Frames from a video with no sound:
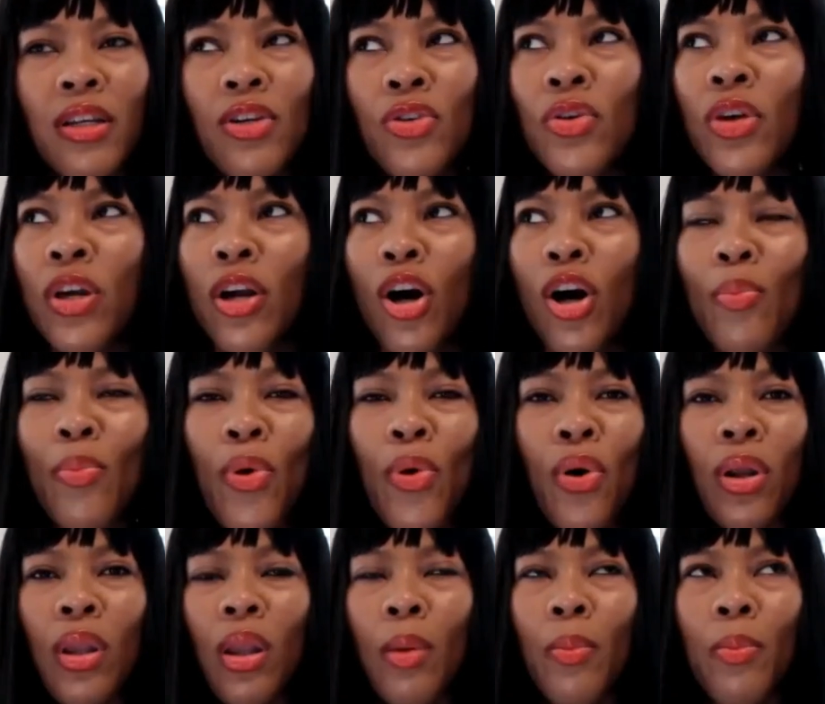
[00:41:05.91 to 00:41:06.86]
You can go
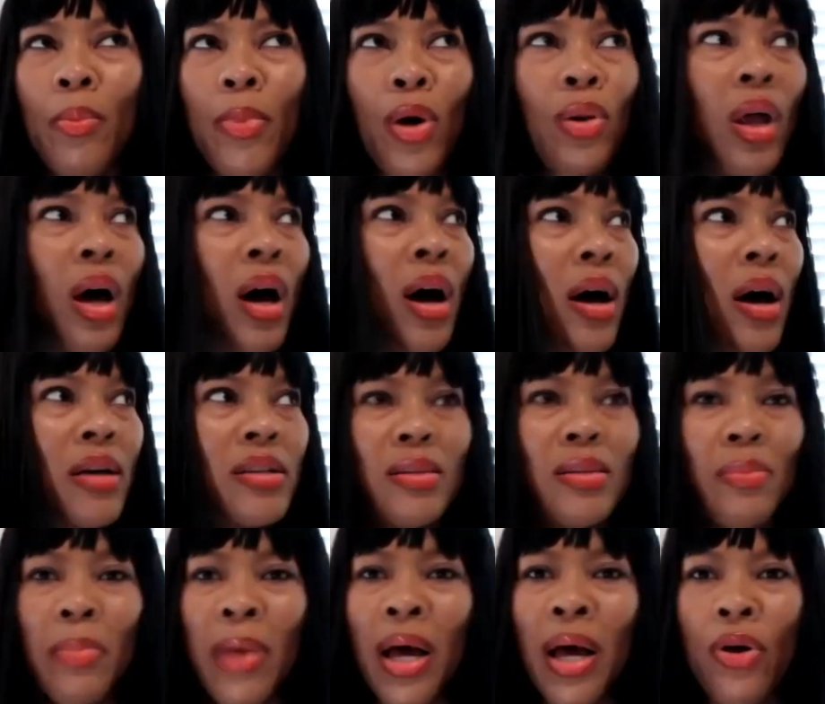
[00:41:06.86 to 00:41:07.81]
more mow lawns.
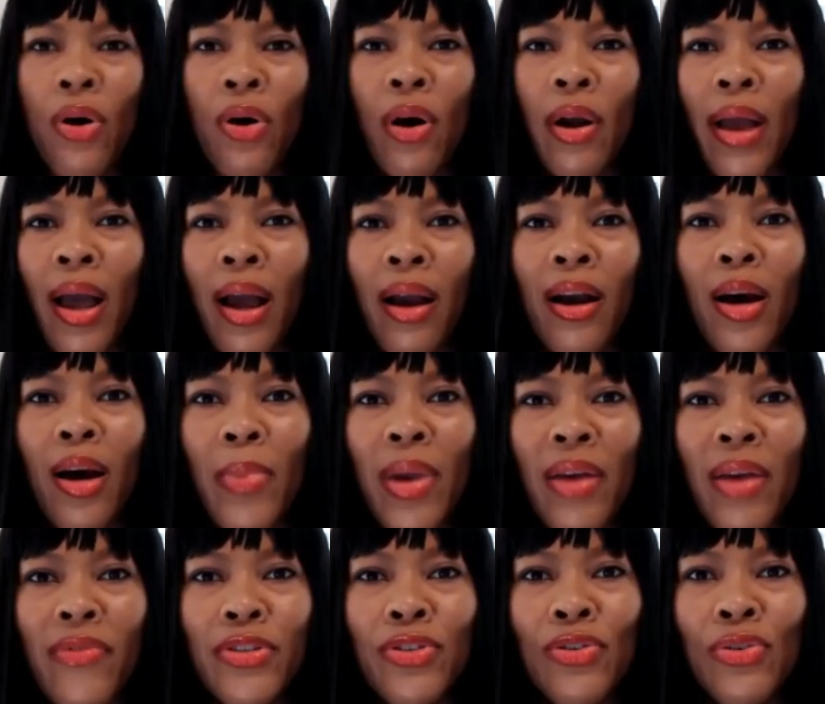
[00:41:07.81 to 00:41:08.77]
My yard guy come
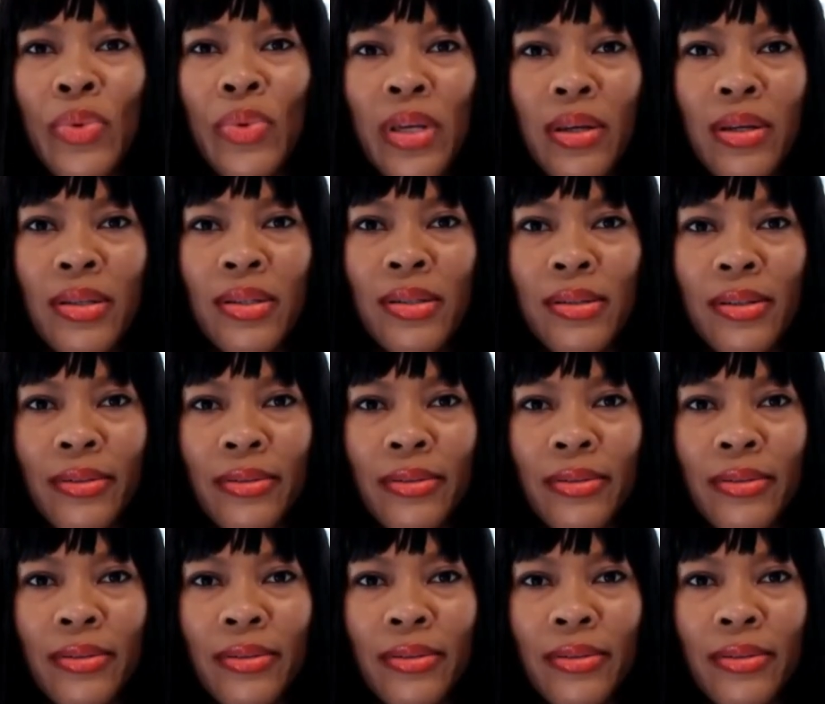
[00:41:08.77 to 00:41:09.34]
every two weeks.